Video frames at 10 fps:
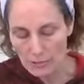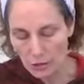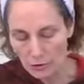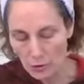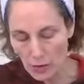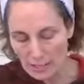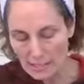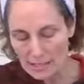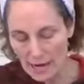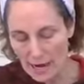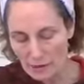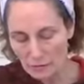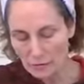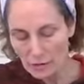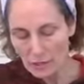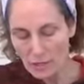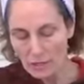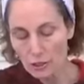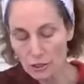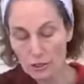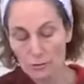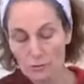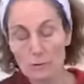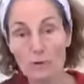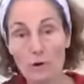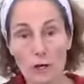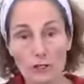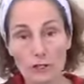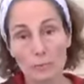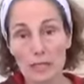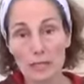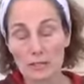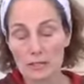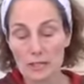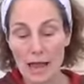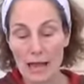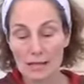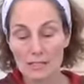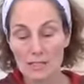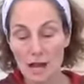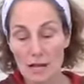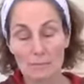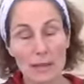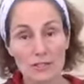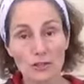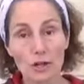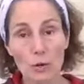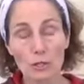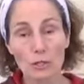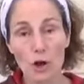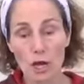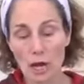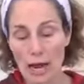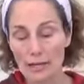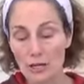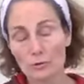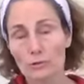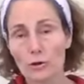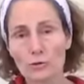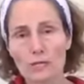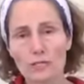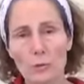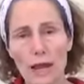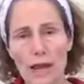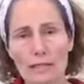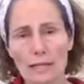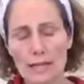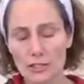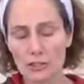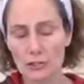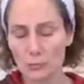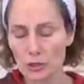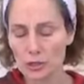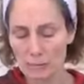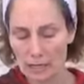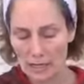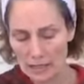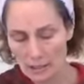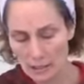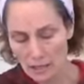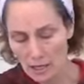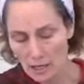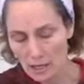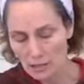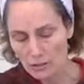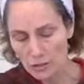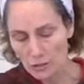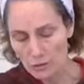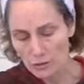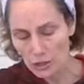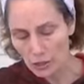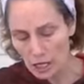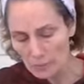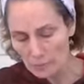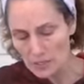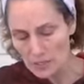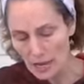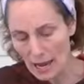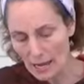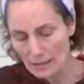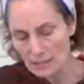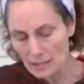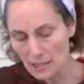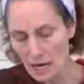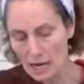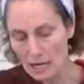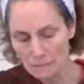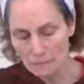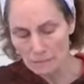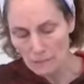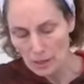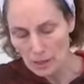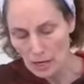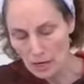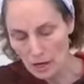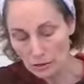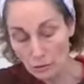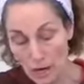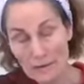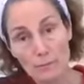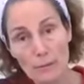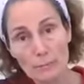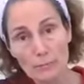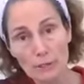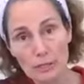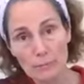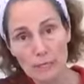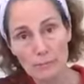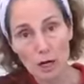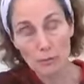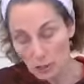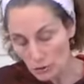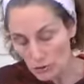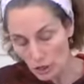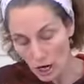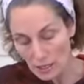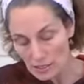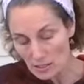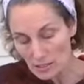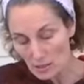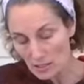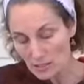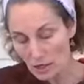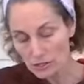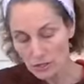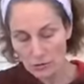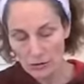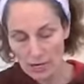So you want to save your orange peels as you go along. I don't throw these away. I like to put them in to syrups and grind them up, put them in barbecue sauce is also